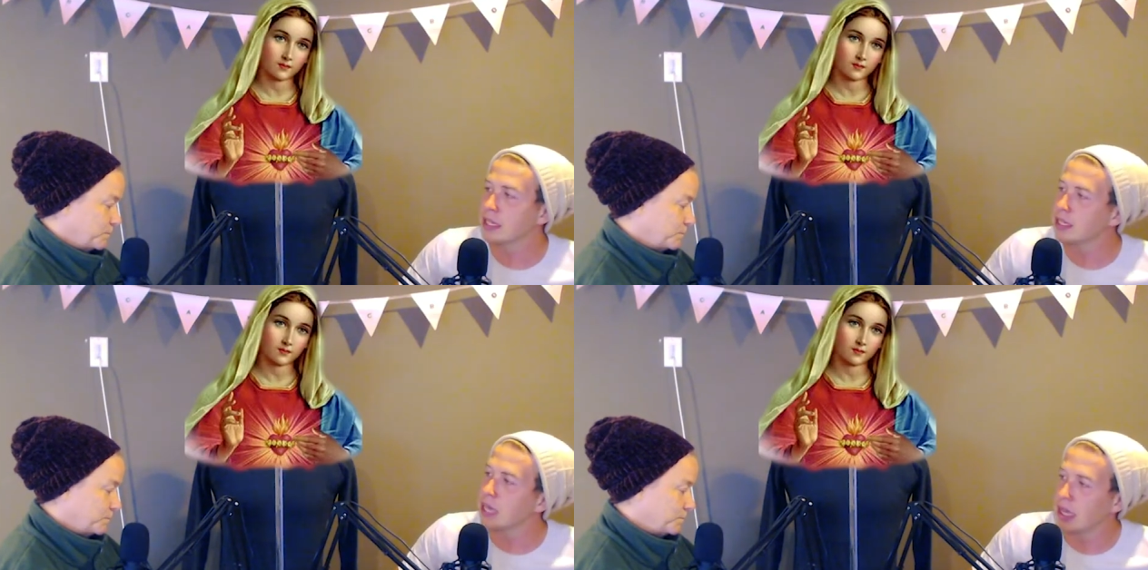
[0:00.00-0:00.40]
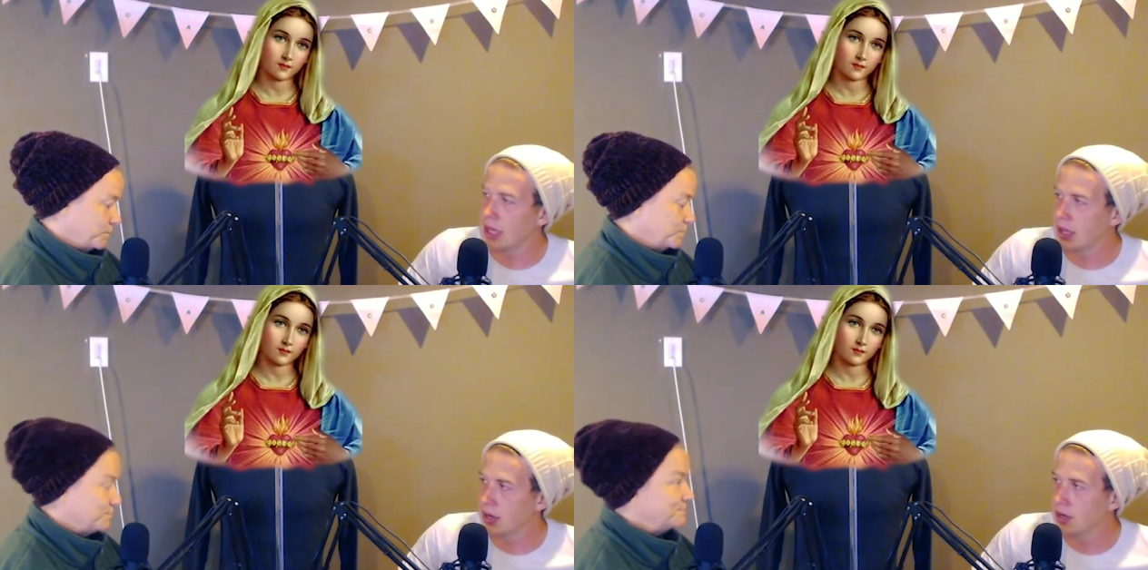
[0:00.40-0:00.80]
Speaker 1: is not
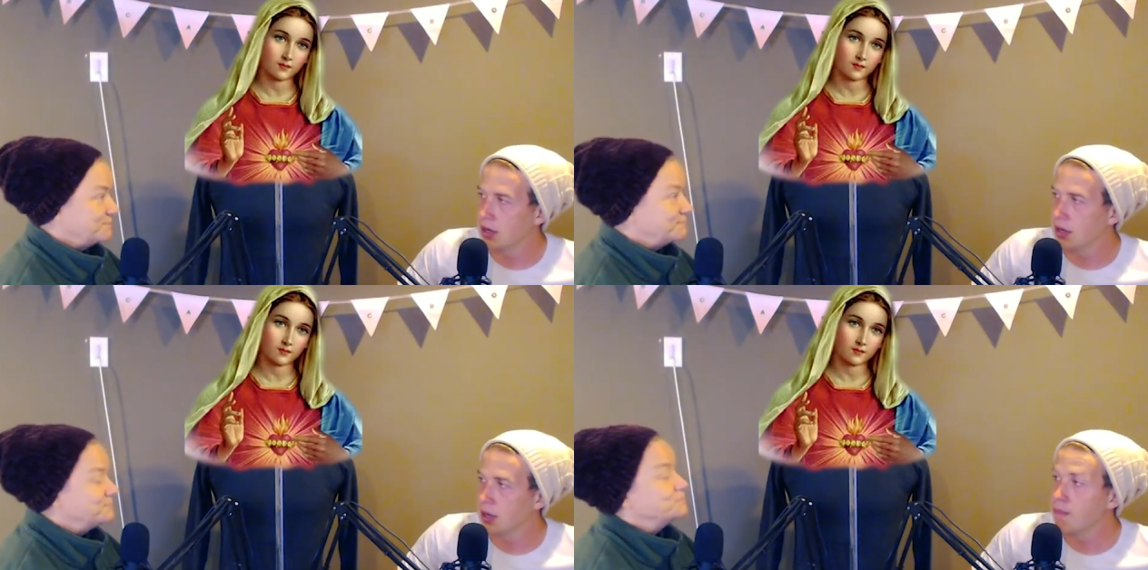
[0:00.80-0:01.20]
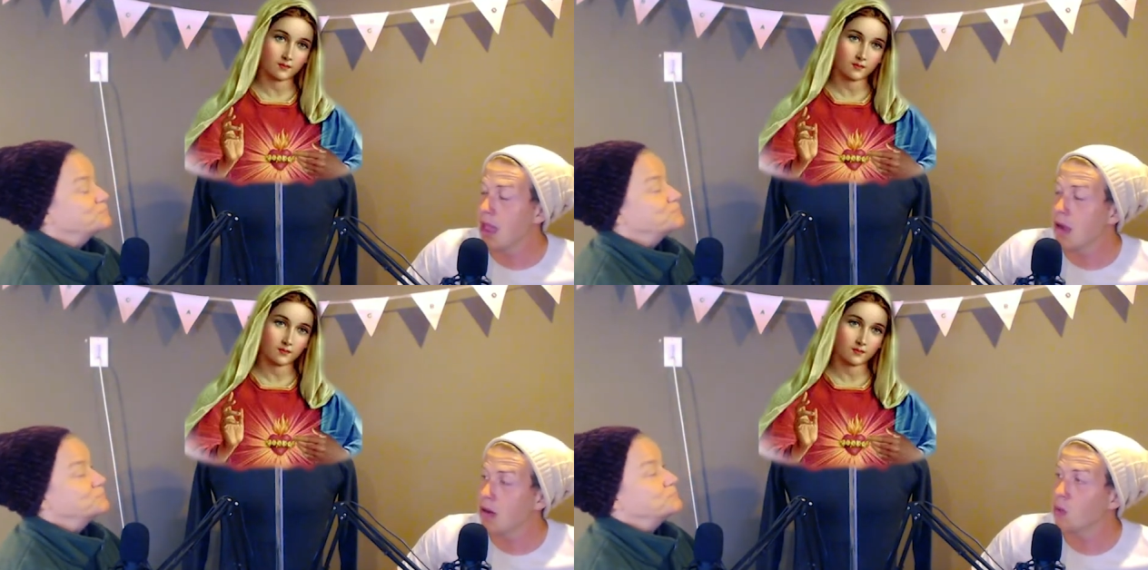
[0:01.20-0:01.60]
God.
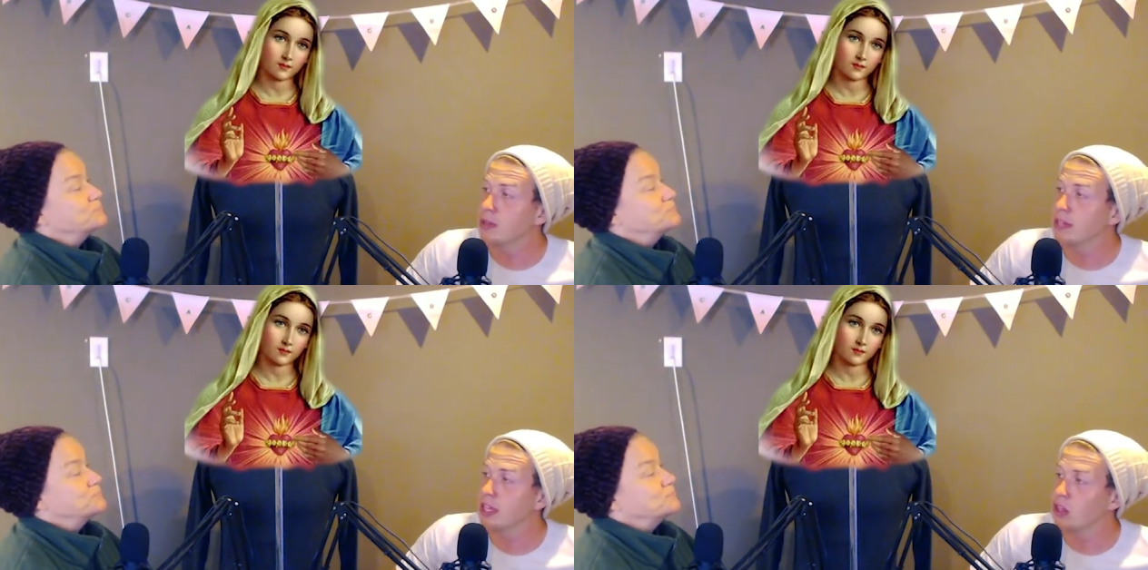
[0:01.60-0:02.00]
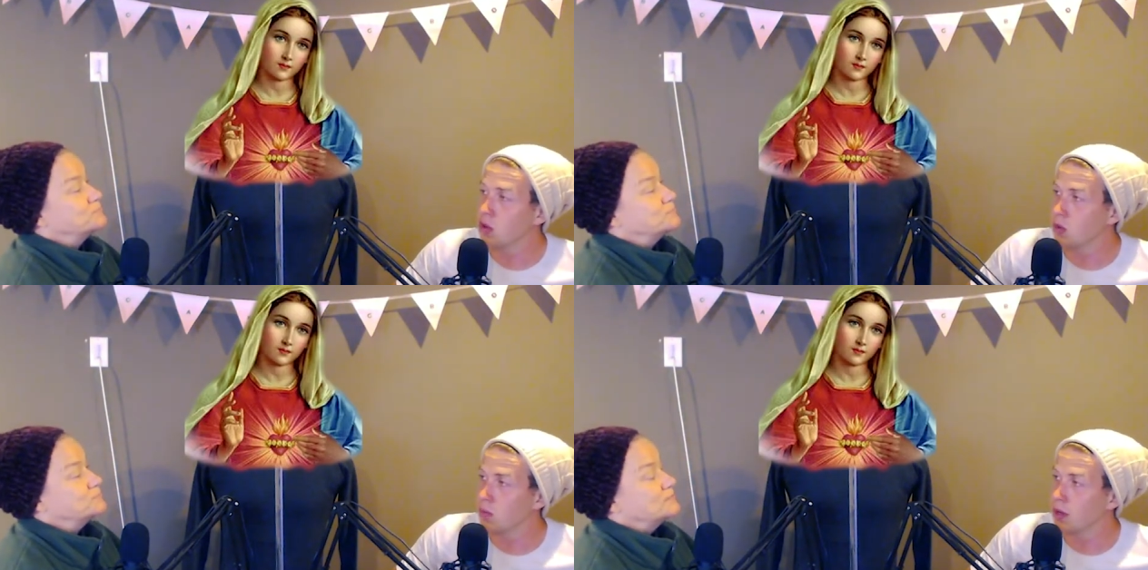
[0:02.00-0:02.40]
Mary was a
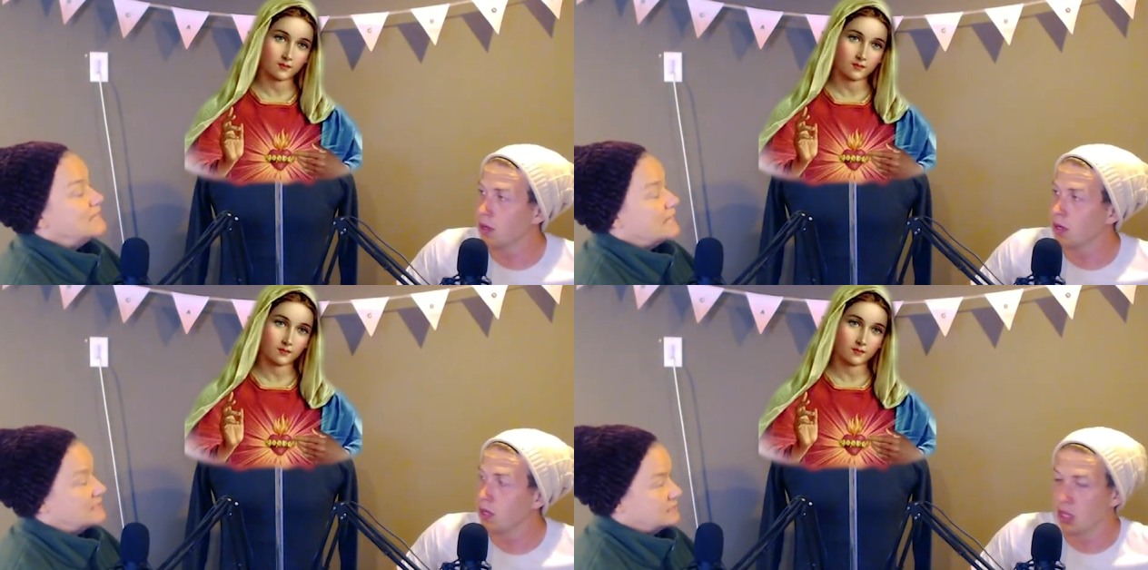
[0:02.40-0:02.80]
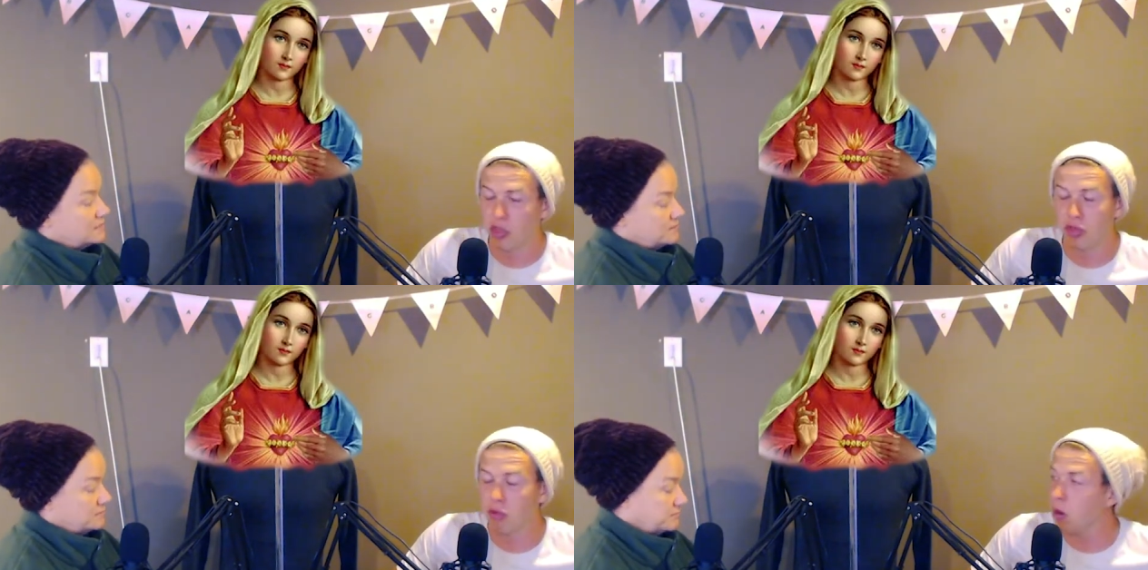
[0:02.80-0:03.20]
human.
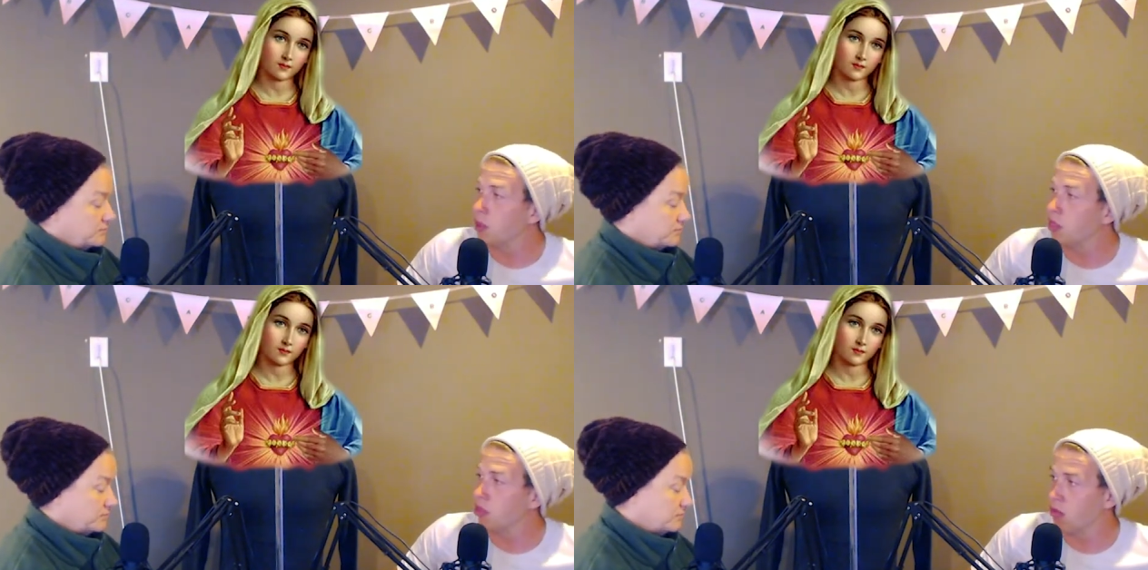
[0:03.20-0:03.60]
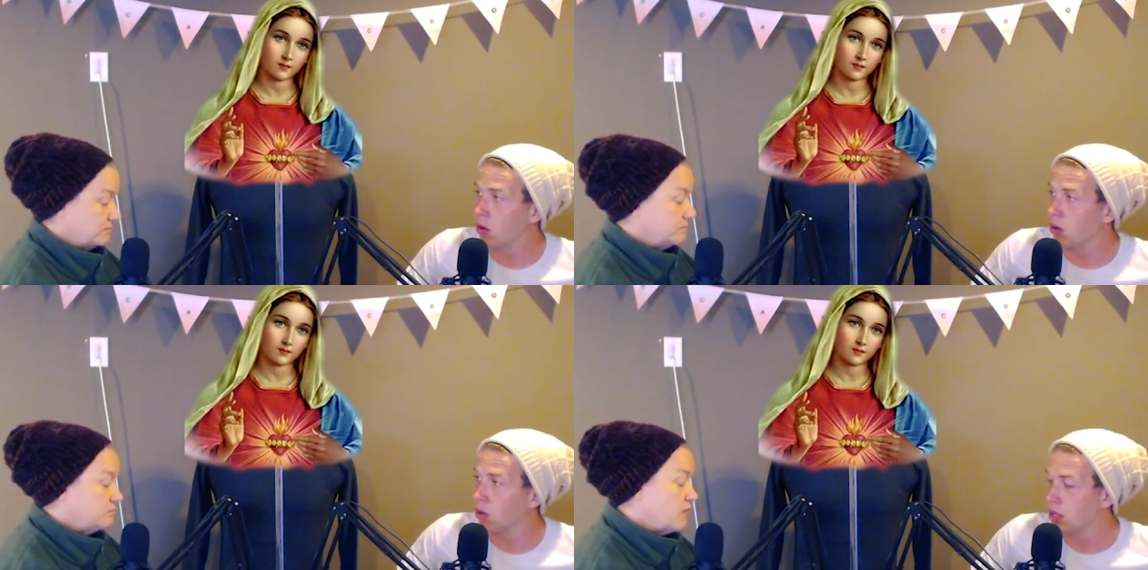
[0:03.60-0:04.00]
Yes. Through and
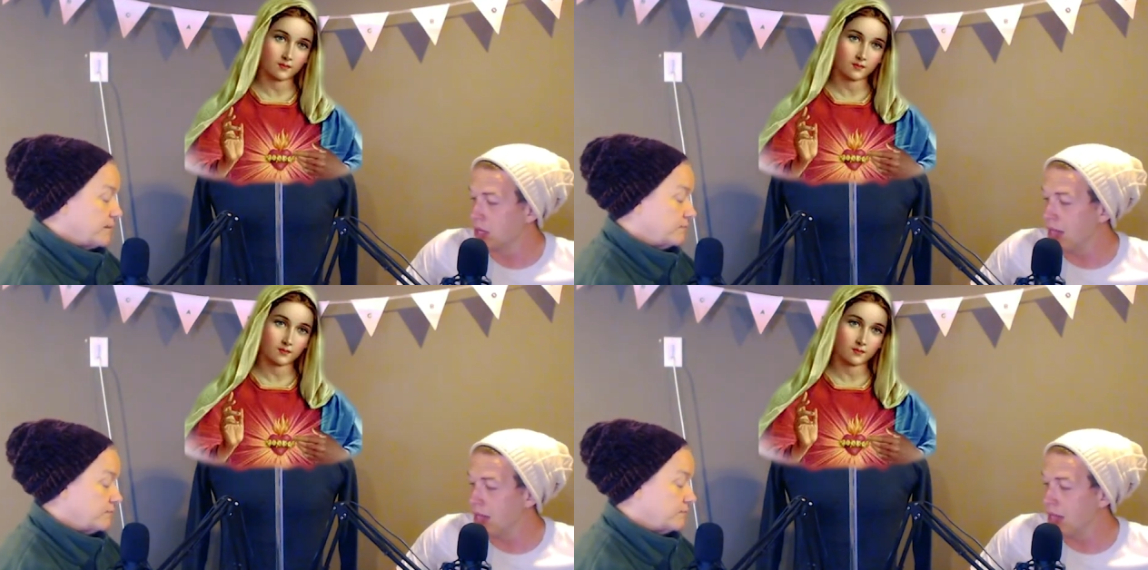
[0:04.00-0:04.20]
through. Right.